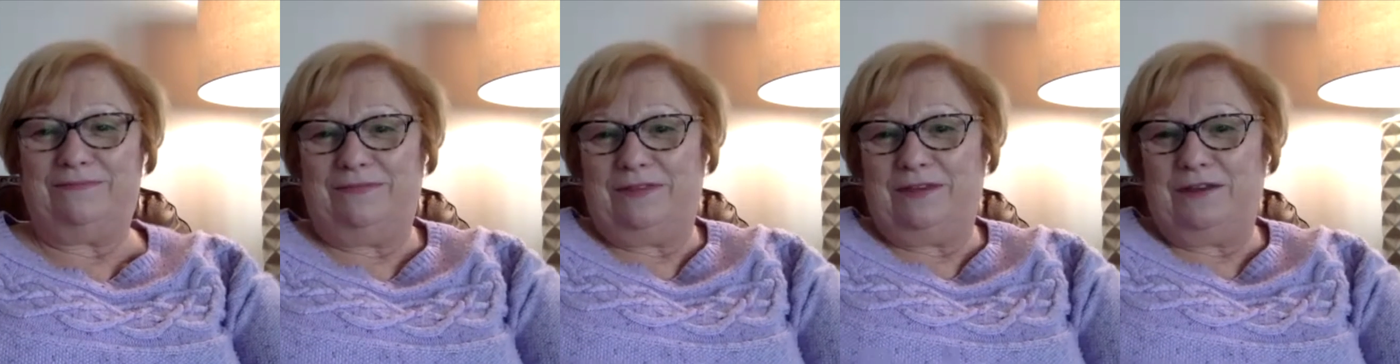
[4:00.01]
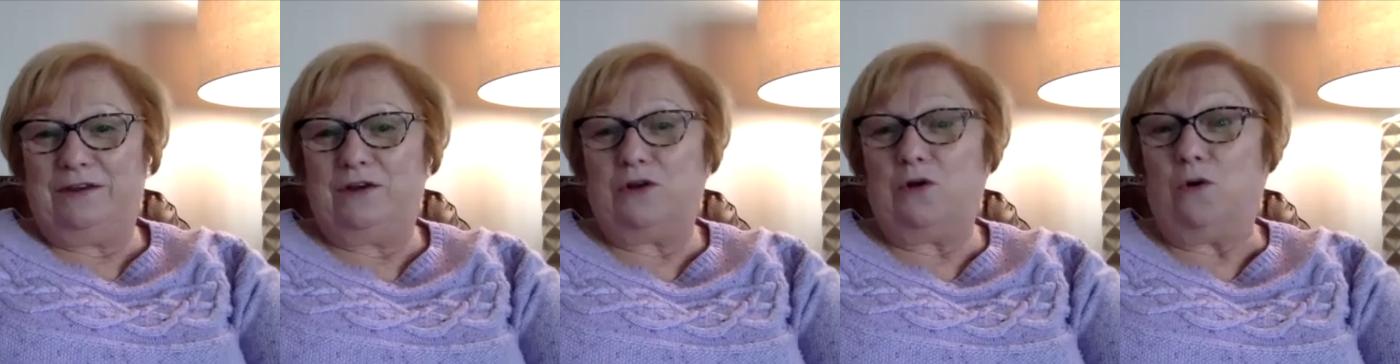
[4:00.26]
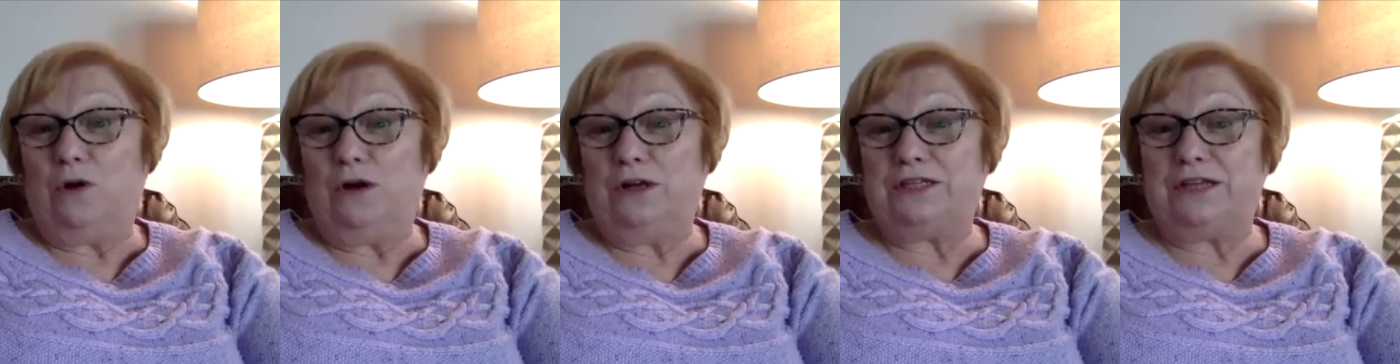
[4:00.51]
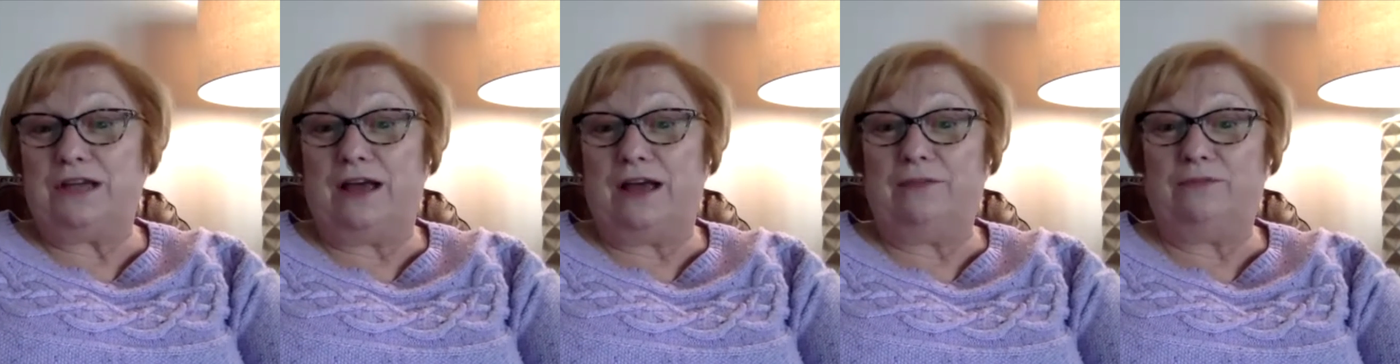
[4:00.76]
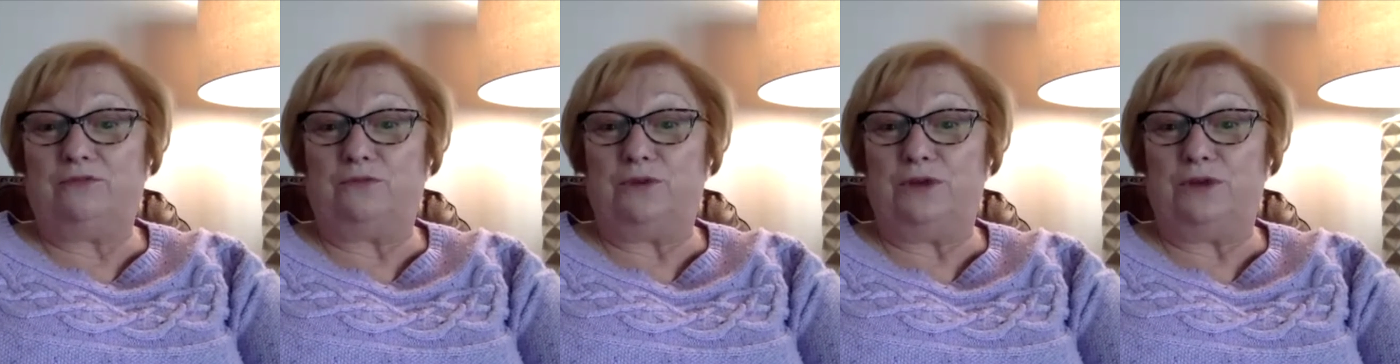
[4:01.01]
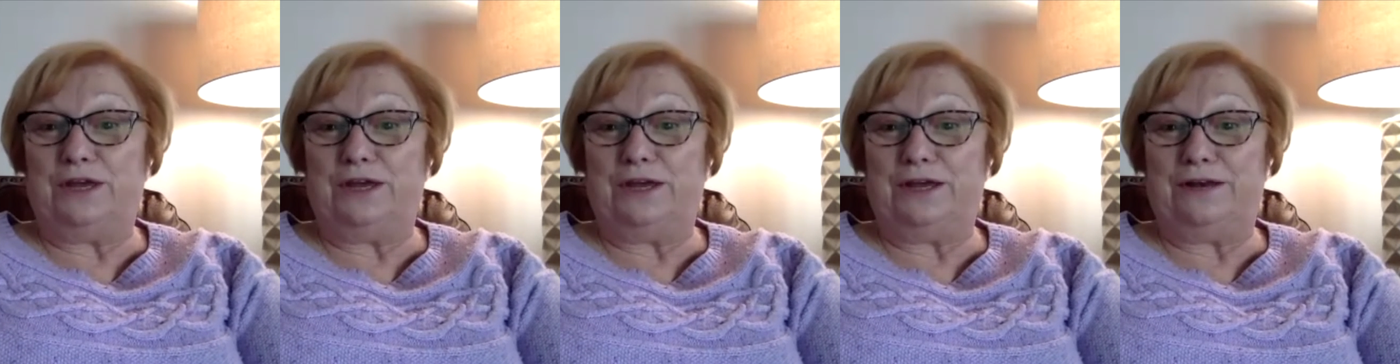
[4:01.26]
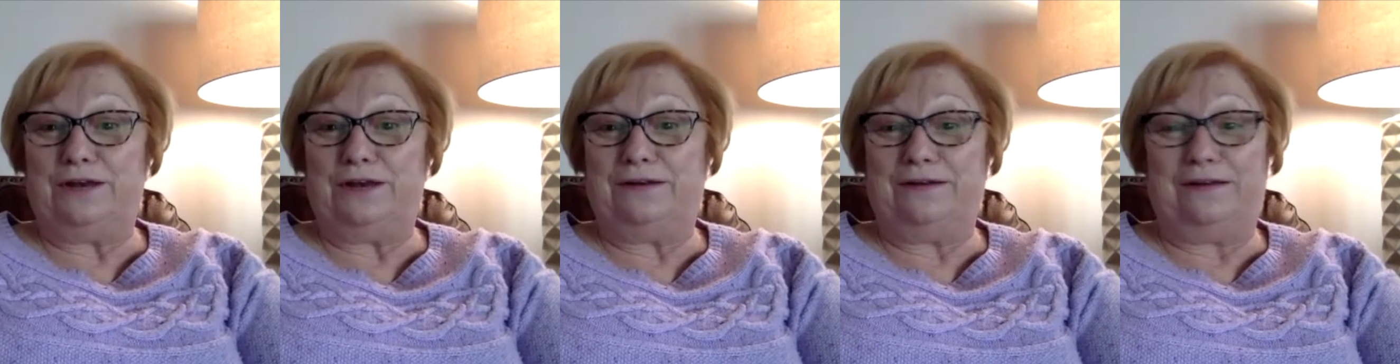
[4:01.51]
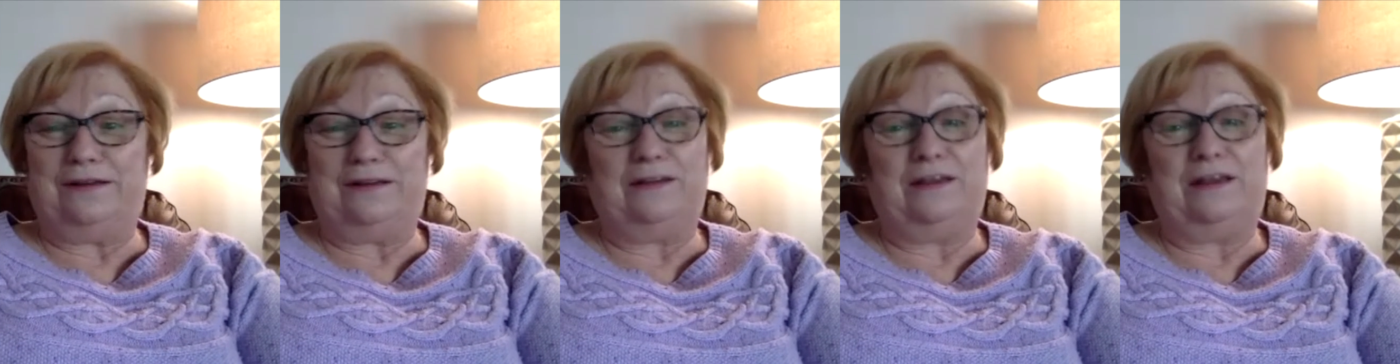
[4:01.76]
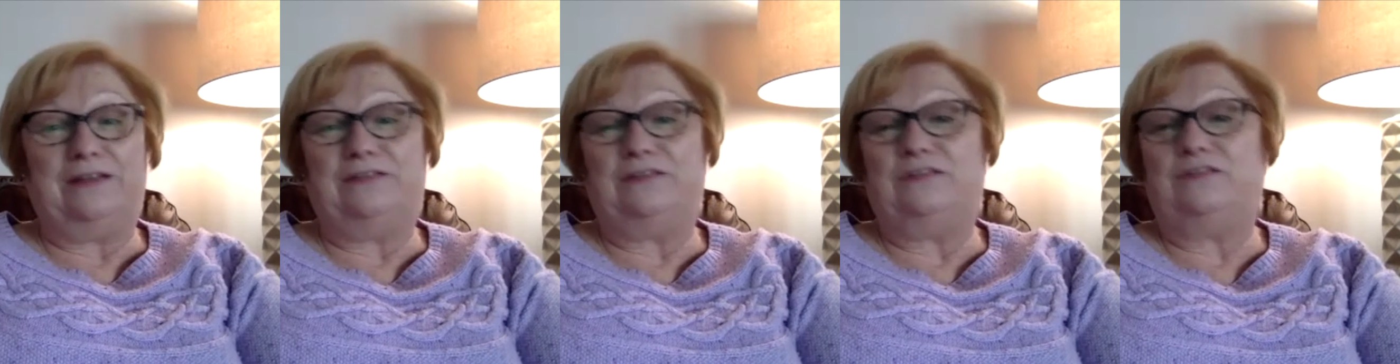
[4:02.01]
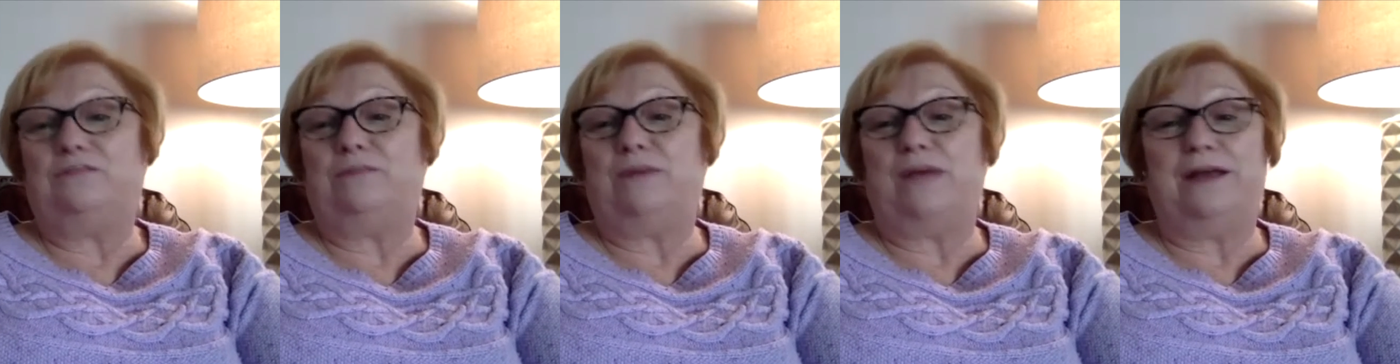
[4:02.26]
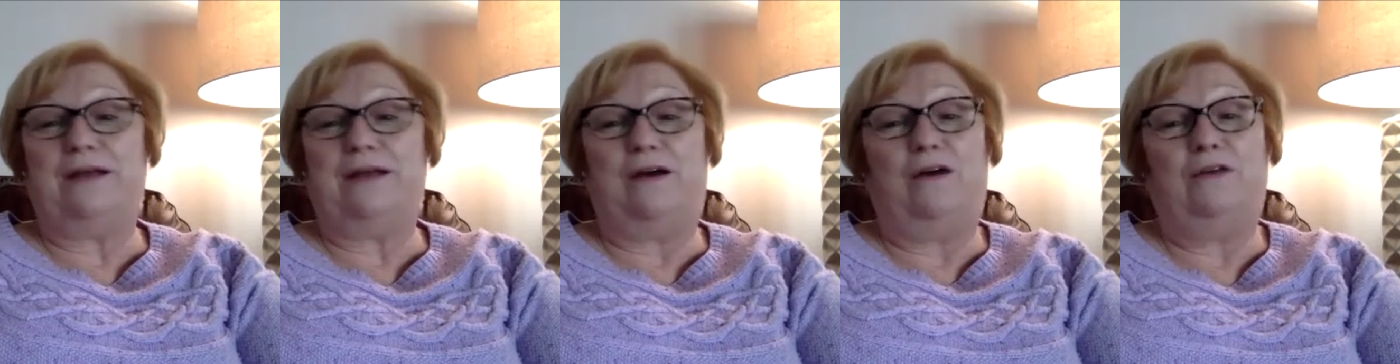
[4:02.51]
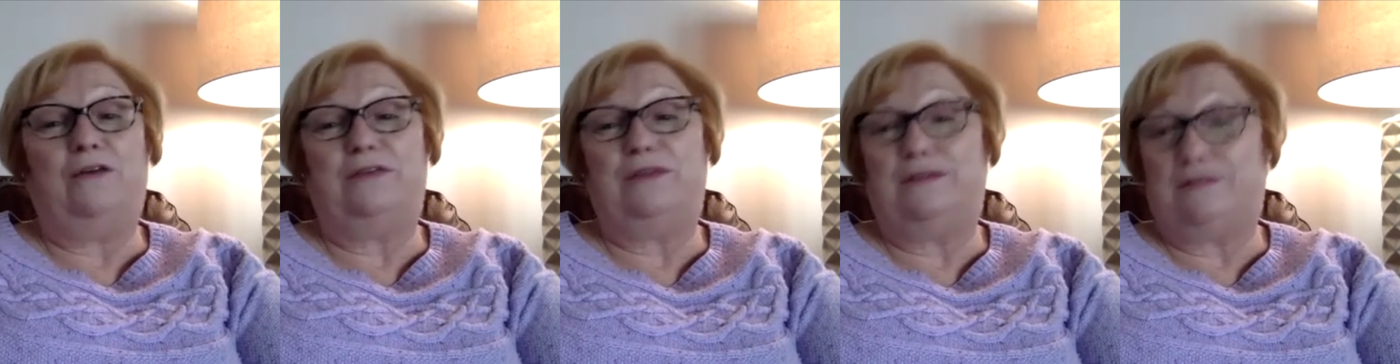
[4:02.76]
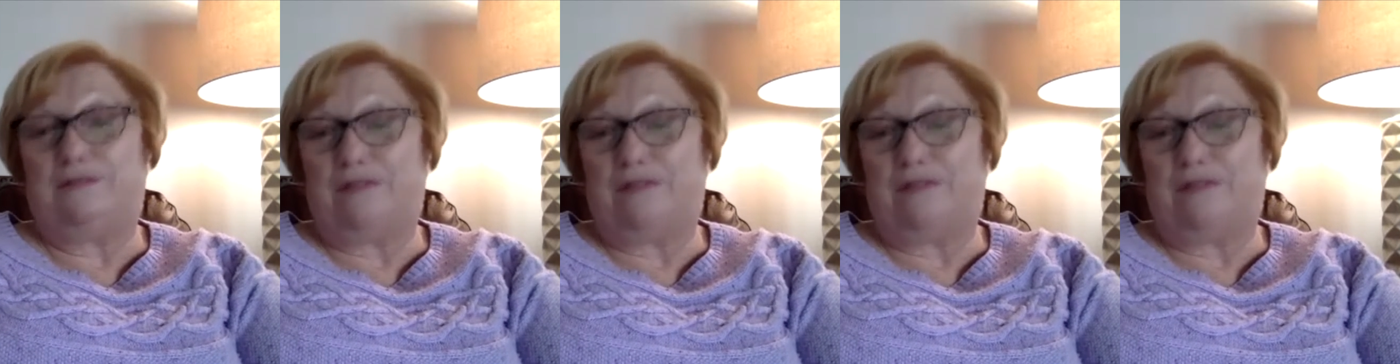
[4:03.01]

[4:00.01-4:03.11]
the current times we're in, despite all the things I